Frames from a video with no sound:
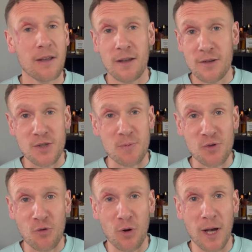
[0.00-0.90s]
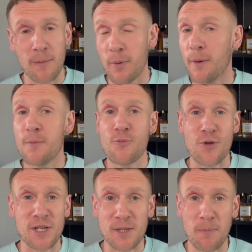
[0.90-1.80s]
subscribe,
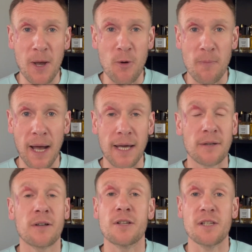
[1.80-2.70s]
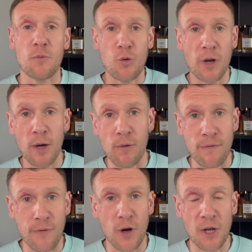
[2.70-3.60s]
press the bell button because it will
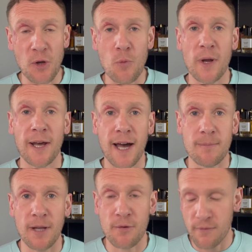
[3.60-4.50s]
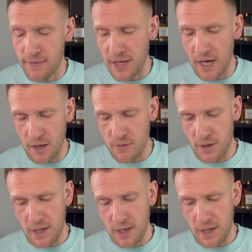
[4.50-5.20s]
notify you when I upload a video